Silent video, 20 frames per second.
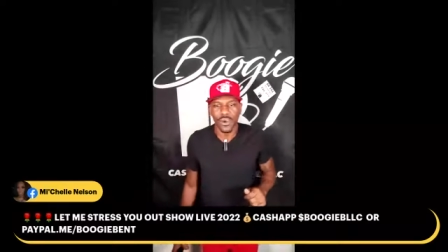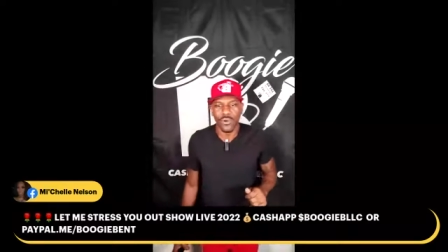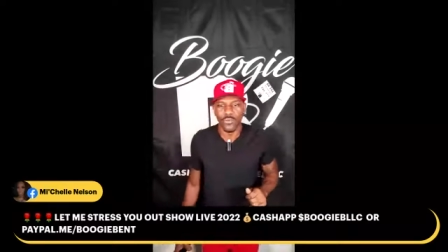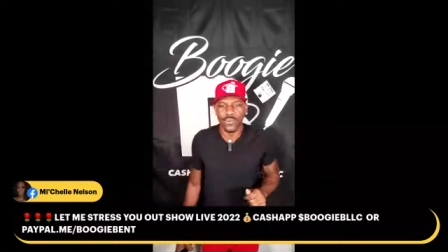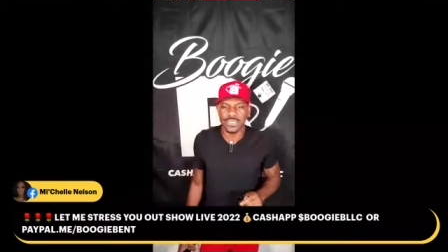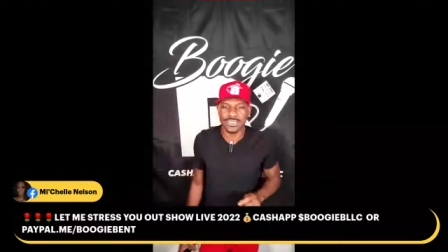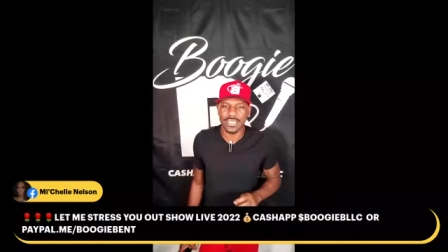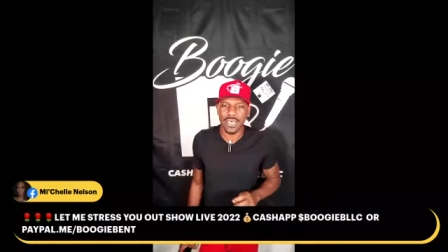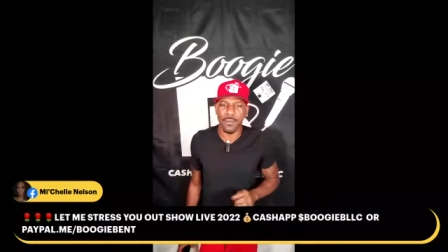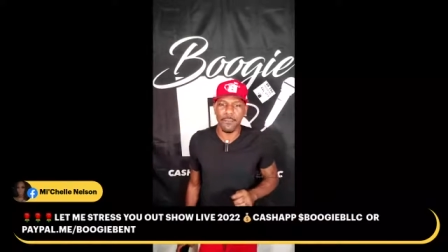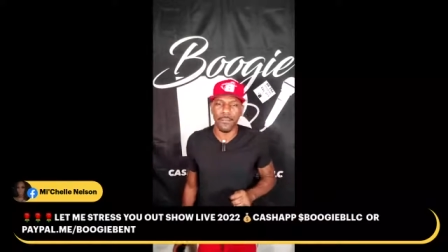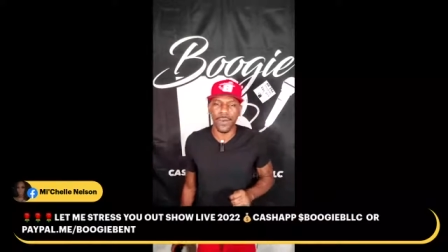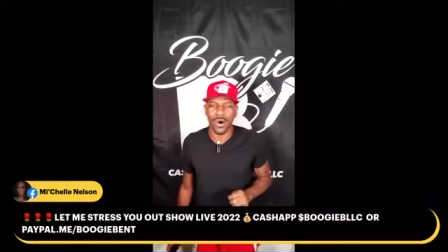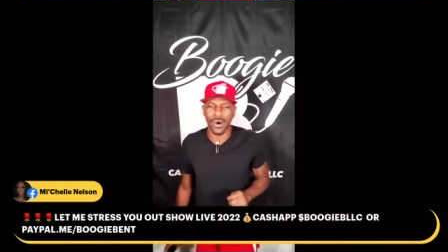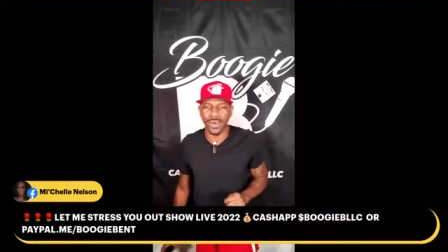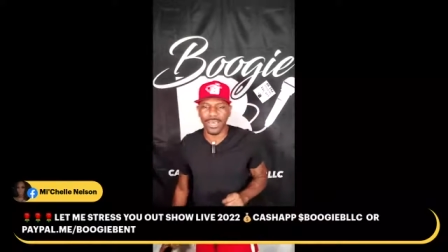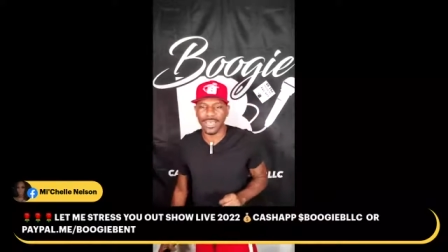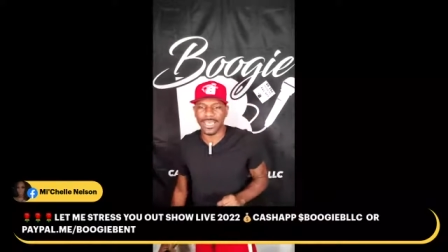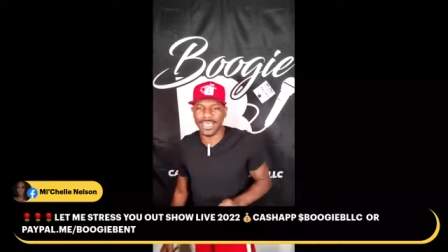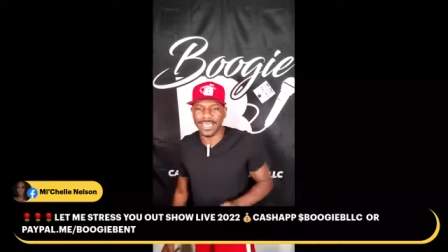What's up,
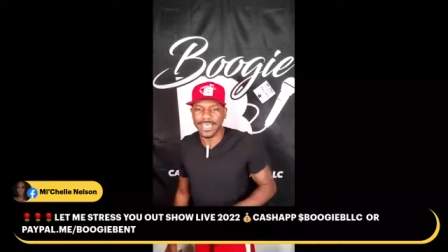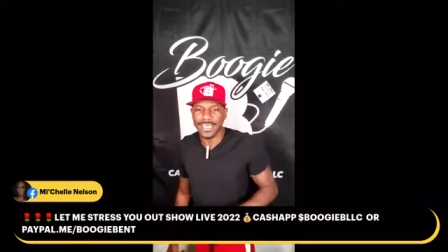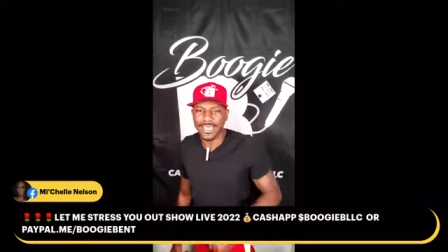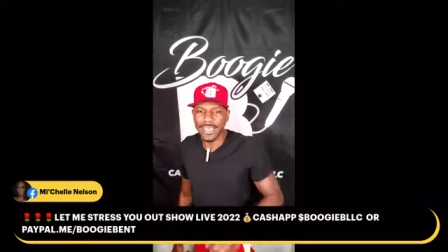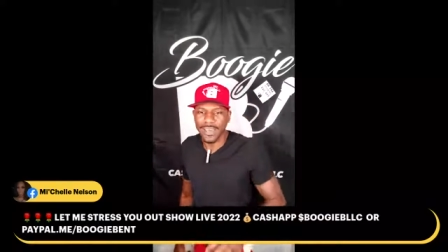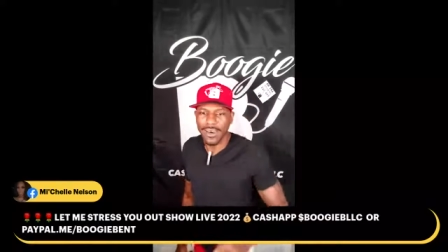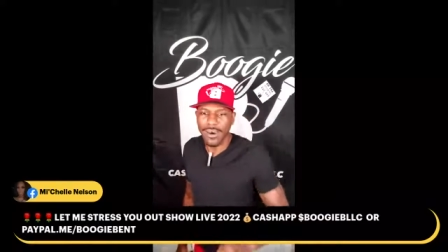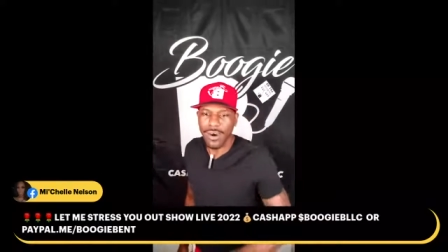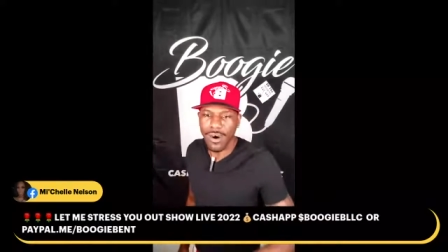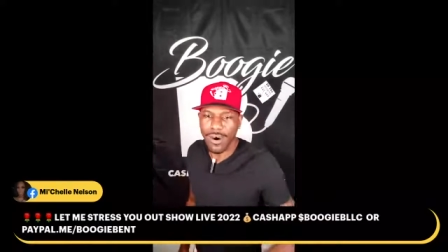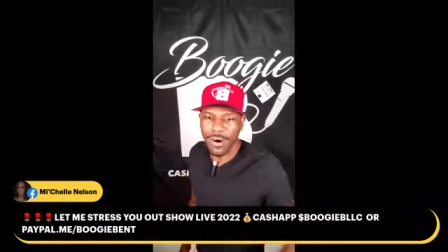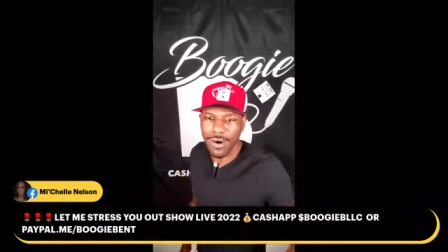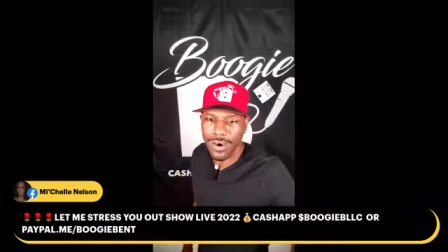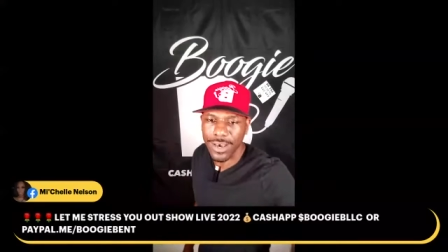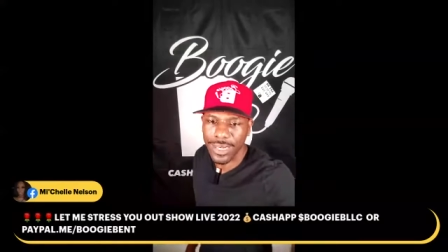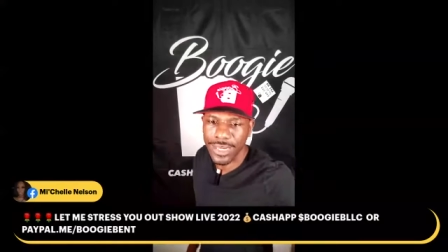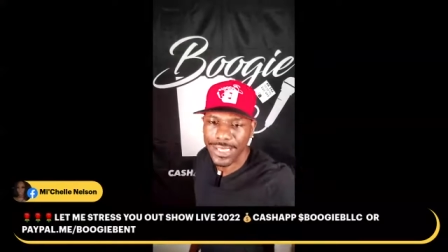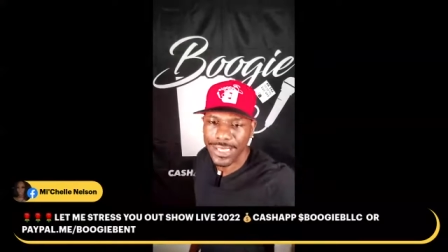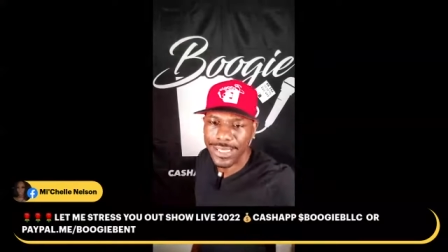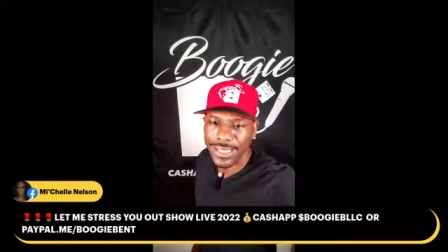Marley?
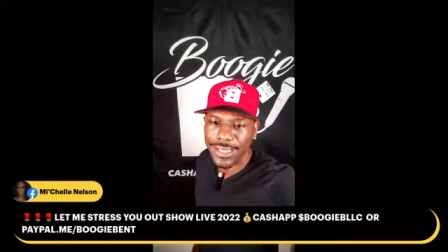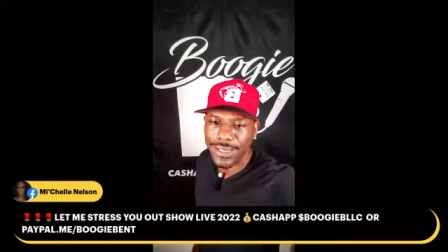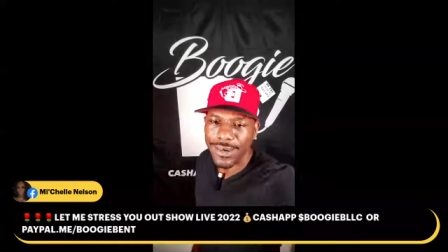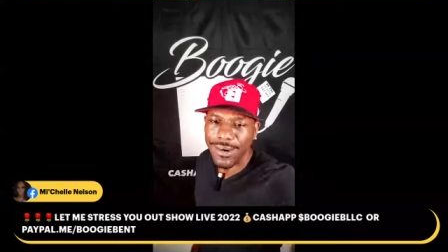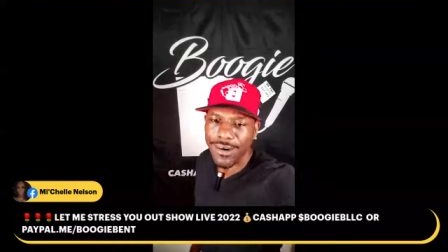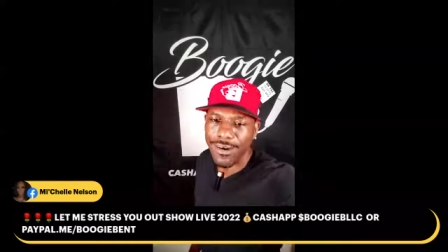Harley?